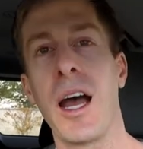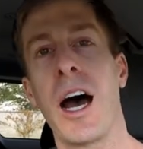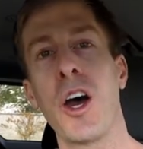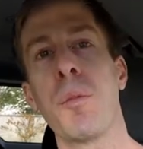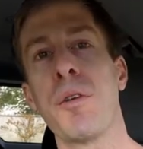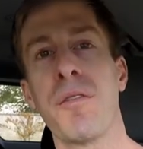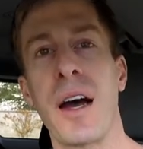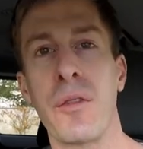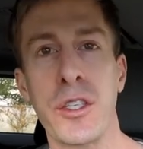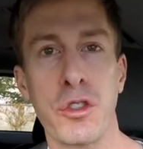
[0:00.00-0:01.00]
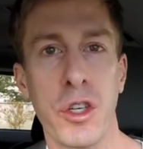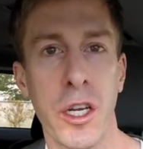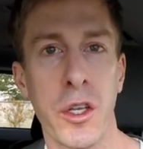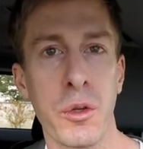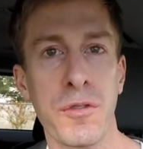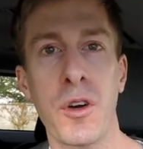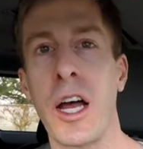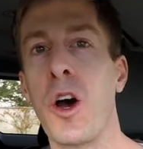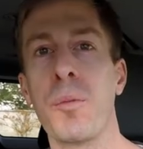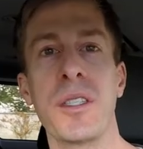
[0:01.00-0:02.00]
I hope you found this trick useful. I
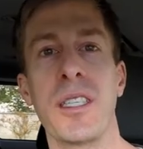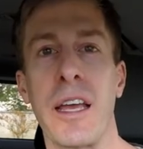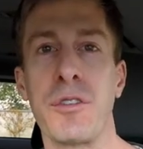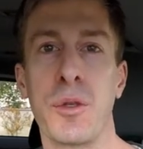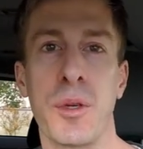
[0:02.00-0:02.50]
hope it saves you